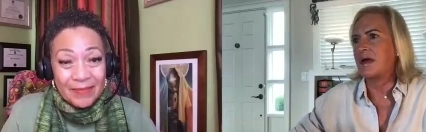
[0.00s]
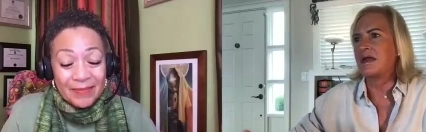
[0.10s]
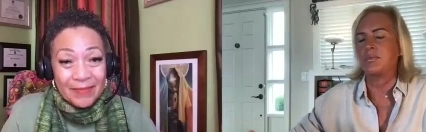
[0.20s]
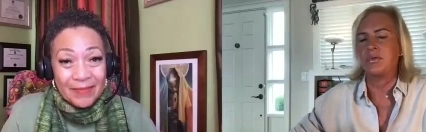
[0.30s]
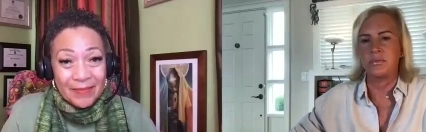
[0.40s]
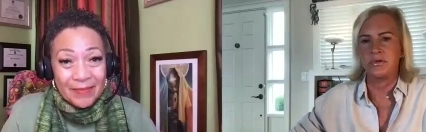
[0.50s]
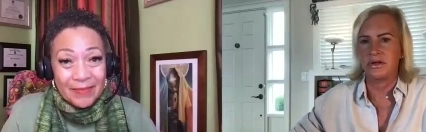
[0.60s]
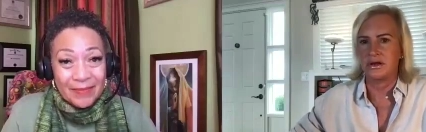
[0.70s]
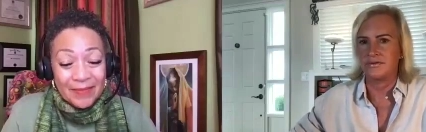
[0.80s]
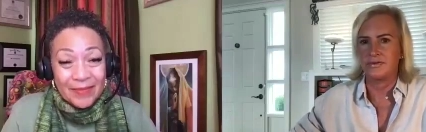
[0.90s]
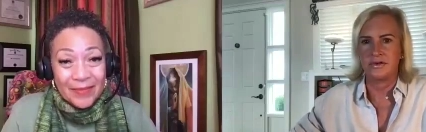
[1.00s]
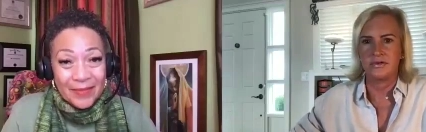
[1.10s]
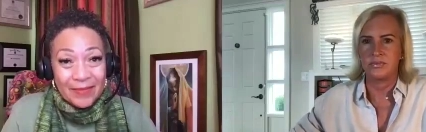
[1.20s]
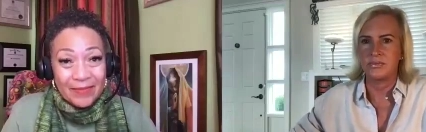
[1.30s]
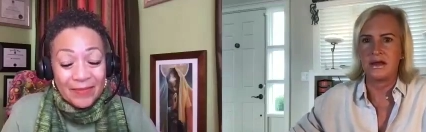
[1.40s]
Speaker 1: many people that
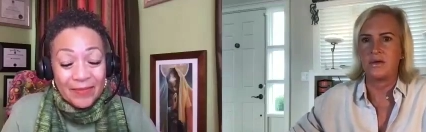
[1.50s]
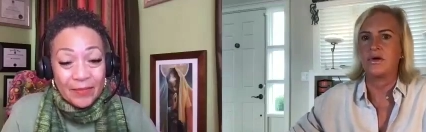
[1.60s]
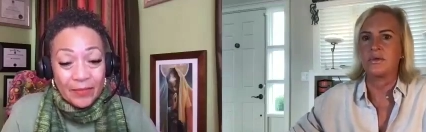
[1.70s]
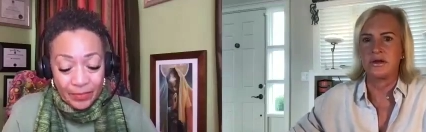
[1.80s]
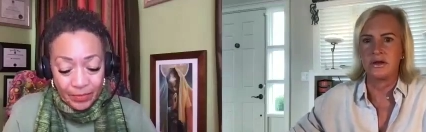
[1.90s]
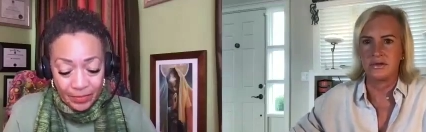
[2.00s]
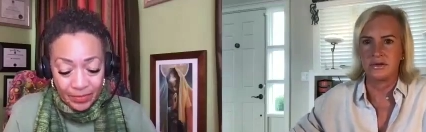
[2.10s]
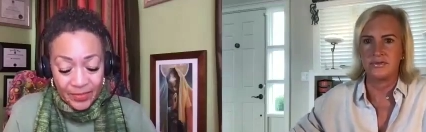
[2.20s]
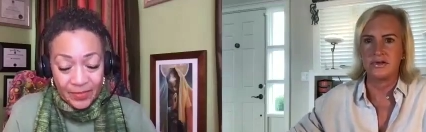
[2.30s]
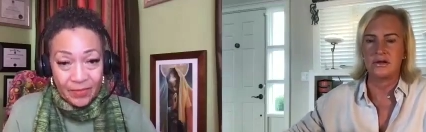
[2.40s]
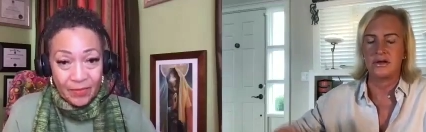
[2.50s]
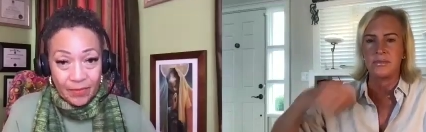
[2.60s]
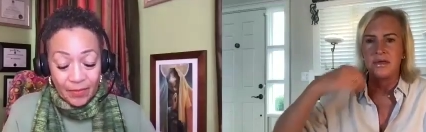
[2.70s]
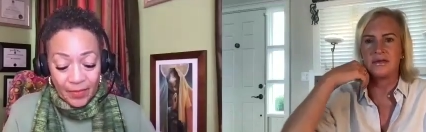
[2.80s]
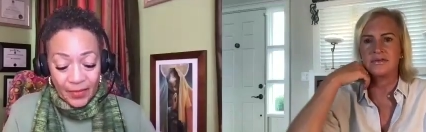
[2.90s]
have, many women that have done
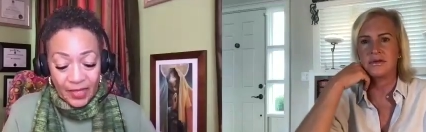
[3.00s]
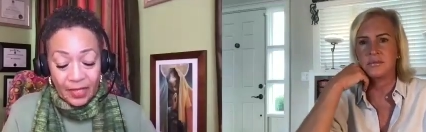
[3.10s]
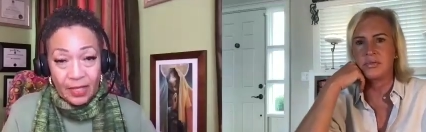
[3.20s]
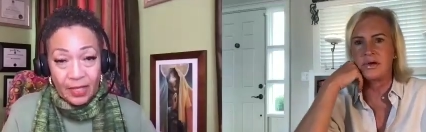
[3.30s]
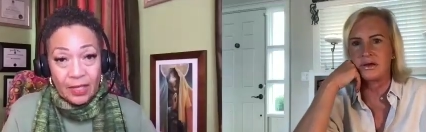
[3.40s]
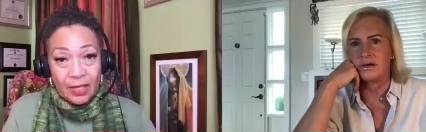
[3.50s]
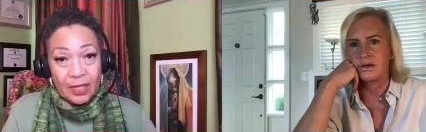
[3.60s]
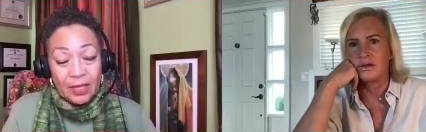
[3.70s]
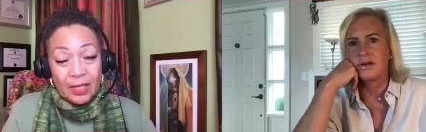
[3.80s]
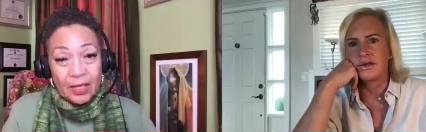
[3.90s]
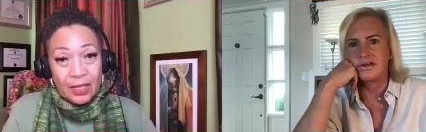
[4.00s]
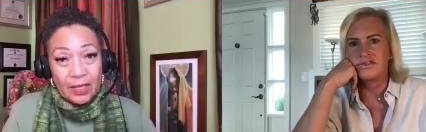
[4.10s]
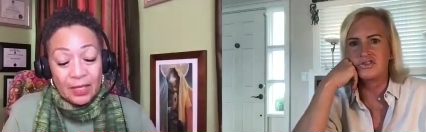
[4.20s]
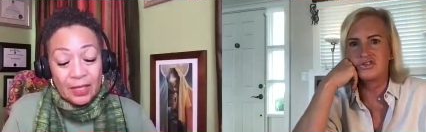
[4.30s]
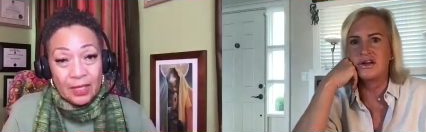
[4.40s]
amazing, but
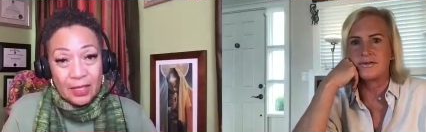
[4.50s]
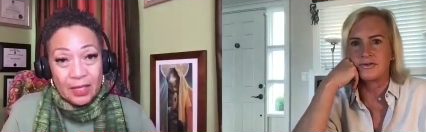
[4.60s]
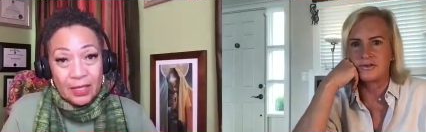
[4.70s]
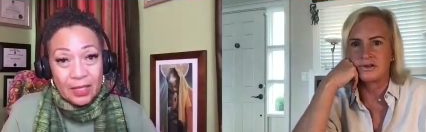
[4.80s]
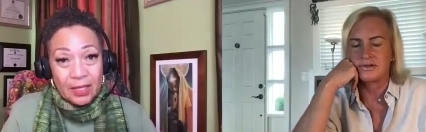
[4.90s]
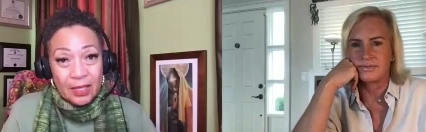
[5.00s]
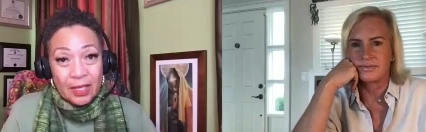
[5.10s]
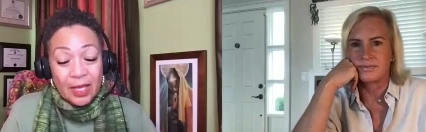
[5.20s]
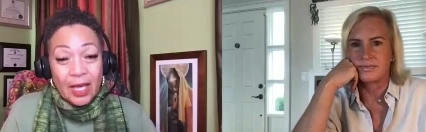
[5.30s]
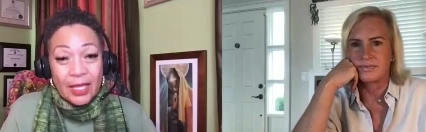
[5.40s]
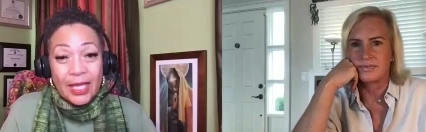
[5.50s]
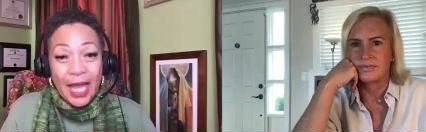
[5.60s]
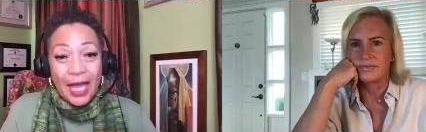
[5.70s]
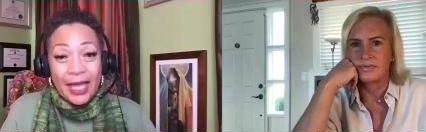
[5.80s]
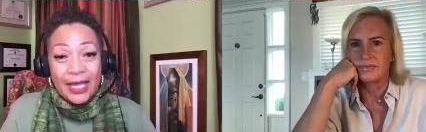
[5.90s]
it's a shift.
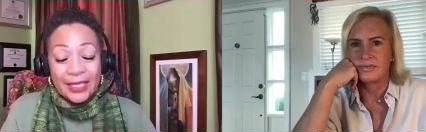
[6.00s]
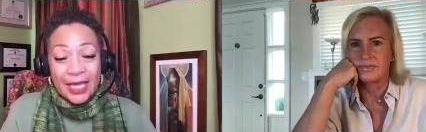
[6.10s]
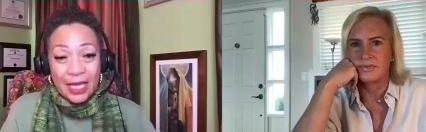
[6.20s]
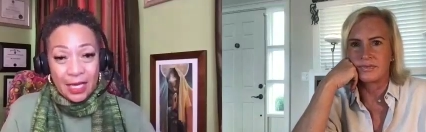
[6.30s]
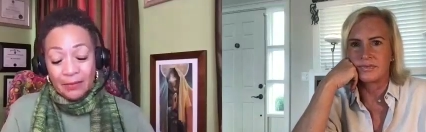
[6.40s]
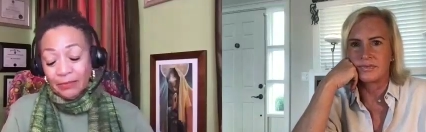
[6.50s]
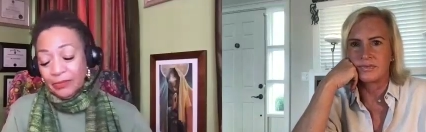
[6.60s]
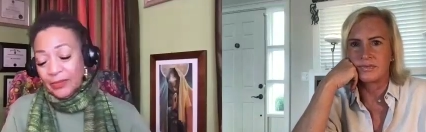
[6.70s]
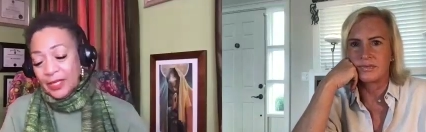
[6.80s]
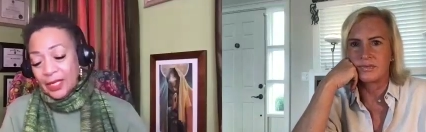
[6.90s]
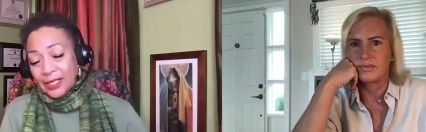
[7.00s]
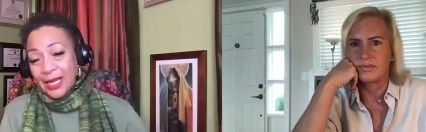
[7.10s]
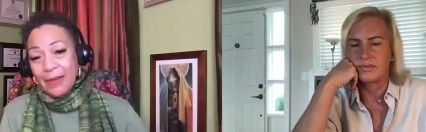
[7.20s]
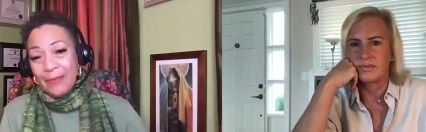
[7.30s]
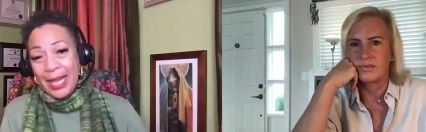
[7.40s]
Speaker 2: Yeah, it's a, um,
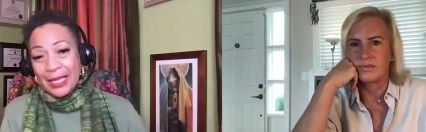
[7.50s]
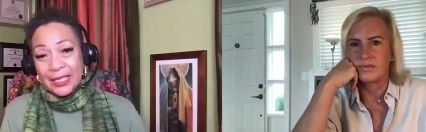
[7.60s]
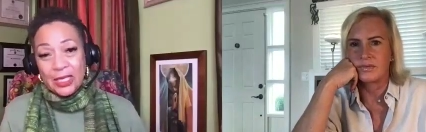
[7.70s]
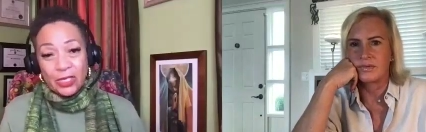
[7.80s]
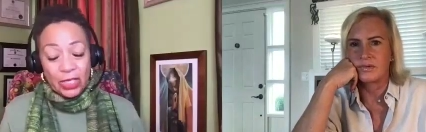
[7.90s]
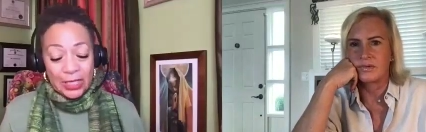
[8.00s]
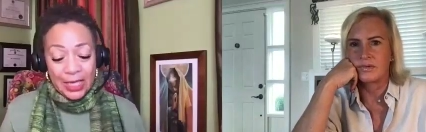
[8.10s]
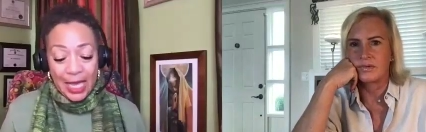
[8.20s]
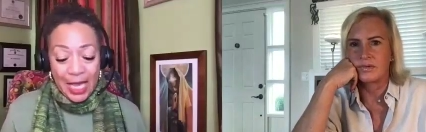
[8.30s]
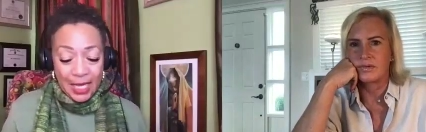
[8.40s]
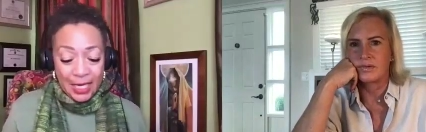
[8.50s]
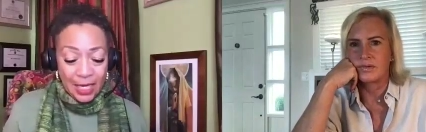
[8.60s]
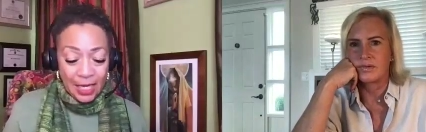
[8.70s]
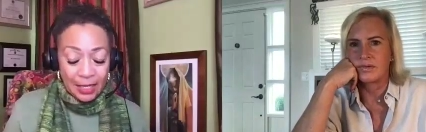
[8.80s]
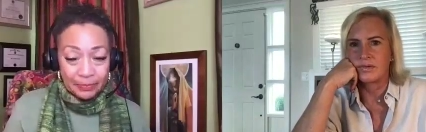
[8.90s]
Time Magazine just had
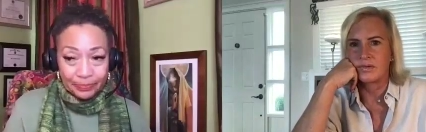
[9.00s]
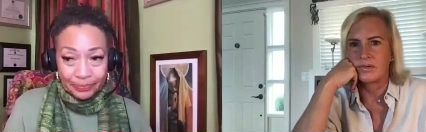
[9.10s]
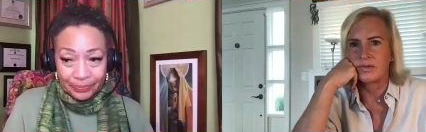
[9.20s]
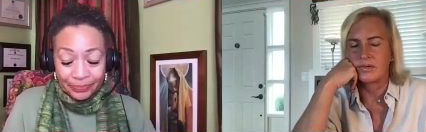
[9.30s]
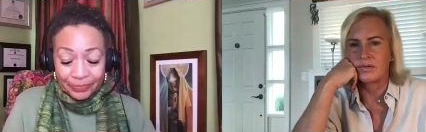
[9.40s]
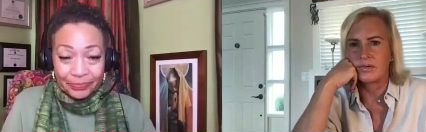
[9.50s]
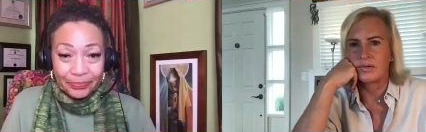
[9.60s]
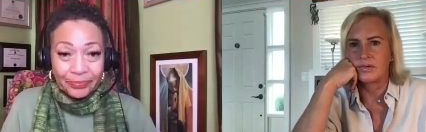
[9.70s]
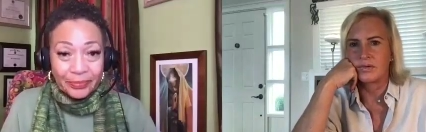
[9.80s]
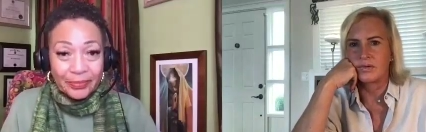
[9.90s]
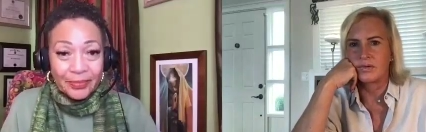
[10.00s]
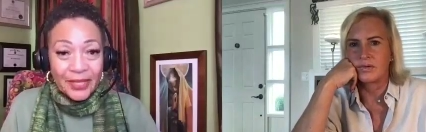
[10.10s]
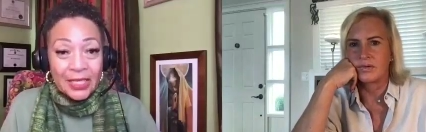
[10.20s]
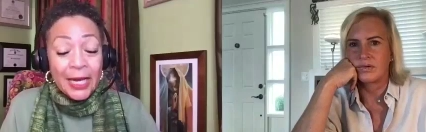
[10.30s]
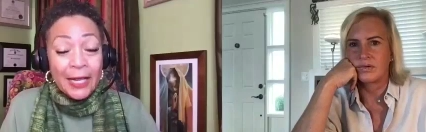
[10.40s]
um,
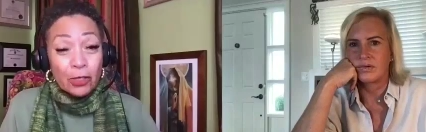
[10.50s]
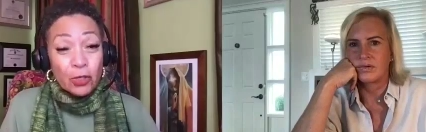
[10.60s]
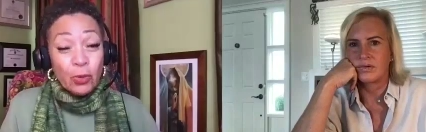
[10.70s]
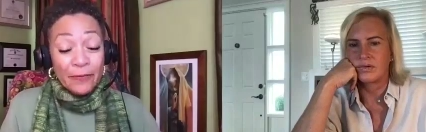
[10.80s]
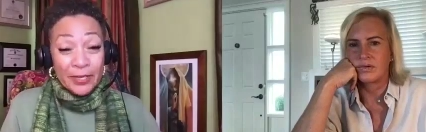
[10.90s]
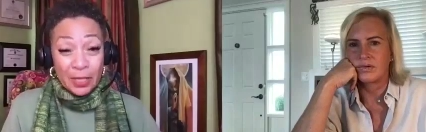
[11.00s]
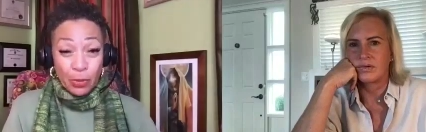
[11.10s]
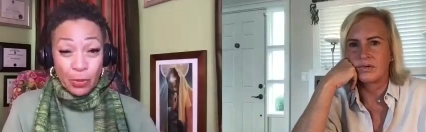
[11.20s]
Taylor Swift is the